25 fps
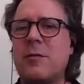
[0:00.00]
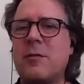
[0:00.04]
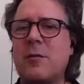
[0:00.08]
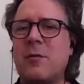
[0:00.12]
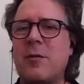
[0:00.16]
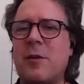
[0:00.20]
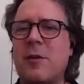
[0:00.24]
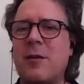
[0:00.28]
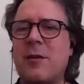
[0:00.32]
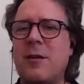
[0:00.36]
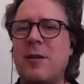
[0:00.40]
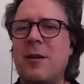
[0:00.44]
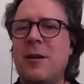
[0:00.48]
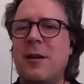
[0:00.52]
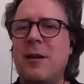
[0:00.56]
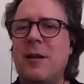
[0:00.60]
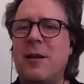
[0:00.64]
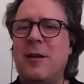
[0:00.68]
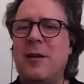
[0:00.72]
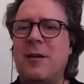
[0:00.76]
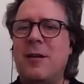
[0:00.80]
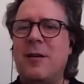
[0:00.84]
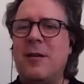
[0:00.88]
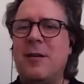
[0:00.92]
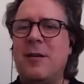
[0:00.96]
So they
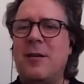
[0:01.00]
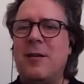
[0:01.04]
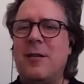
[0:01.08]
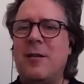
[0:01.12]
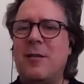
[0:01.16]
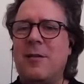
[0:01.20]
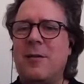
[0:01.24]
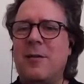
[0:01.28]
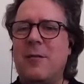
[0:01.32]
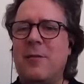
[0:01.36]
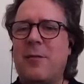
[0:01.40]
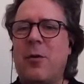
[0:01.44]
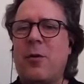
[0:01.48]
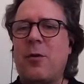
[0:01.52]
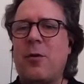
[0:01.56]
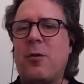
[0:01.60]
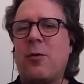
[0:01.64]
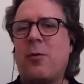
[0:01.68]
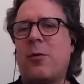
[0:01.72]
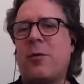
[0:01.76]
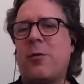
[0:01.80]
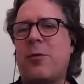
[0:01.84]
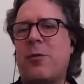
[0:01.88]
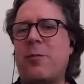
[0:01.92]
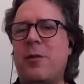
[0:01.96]
they
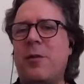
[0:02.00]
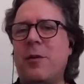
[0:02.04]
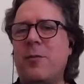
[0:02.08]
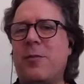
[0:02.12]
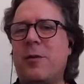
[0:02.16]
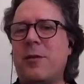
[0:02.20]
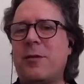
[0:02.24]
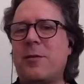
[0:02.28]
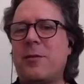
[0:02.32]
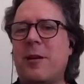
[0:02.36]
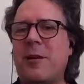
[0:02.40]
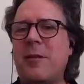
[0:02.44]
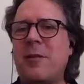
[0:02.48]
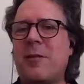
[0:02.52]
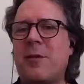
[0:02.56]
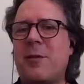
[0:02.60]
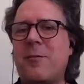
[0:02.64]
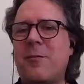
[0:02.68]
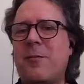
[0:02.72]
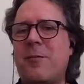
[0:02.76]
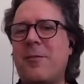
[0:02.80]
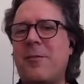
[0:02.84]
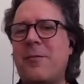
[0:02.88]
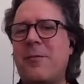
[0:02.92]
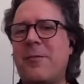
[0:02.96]
follow what the people tell
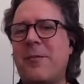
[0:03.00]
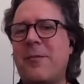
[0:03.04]
them.